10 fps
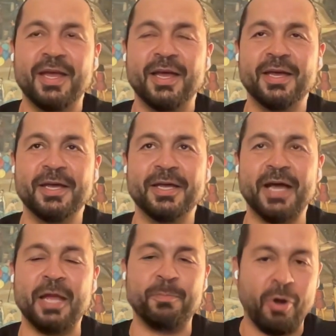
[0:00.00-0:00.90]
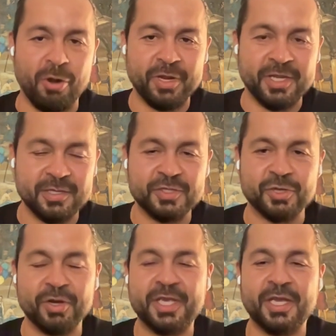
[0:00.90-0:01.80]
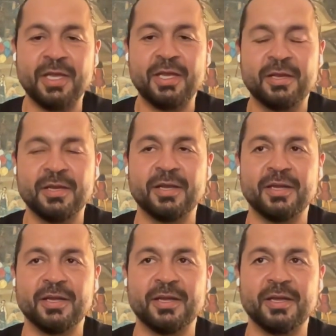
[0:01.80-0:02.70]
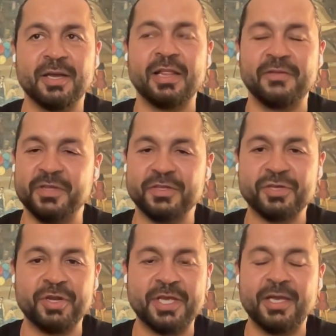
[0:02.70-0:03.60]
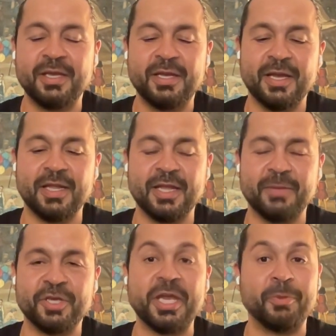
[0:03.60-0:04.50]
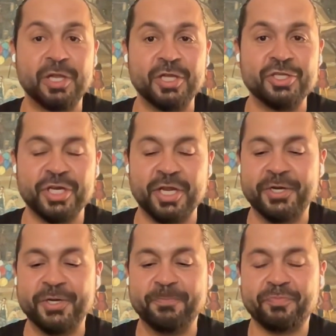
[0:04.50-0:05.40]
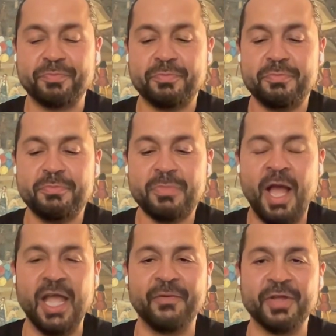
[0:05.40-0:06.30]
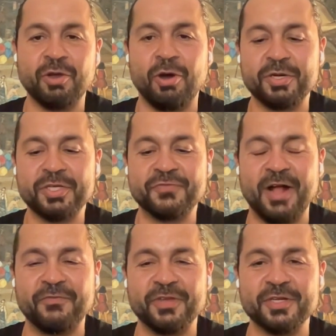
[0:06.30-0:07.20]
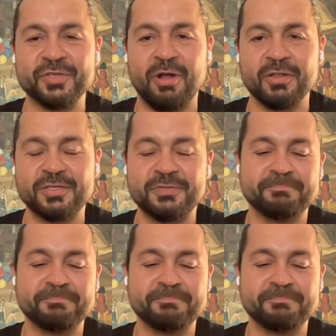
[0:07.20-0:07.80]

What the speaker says: I born in Turkey. I lived in Turkey, and I'm a chemical engineer. I have a daughter, 12 years old.